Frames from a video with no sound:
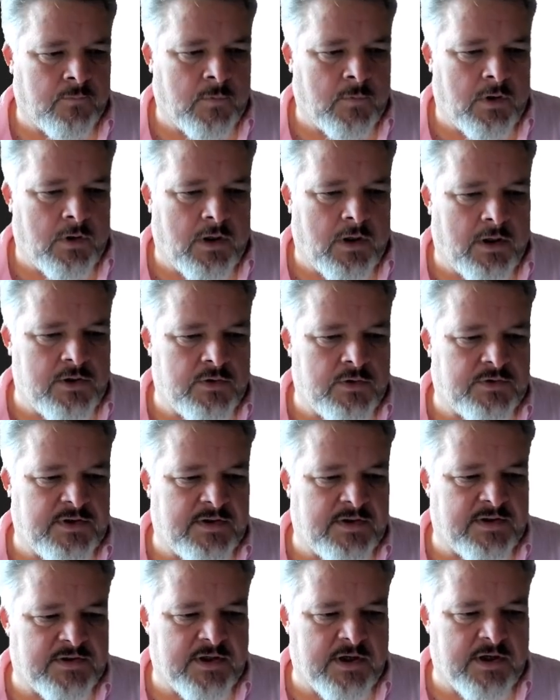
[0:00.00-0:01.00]
And you can see
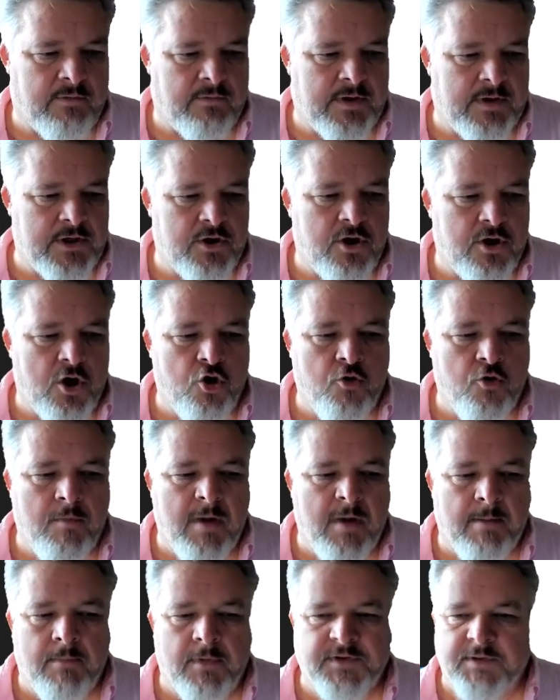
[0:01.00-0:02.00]
there's currently no
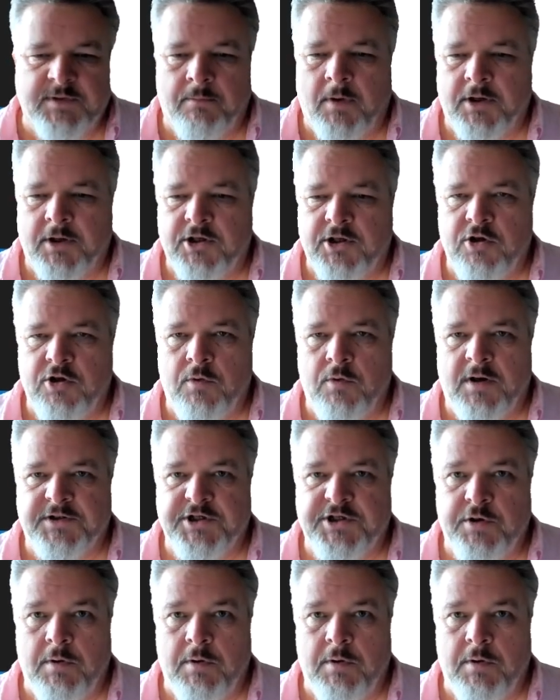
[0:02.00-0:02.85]
members in my QSQL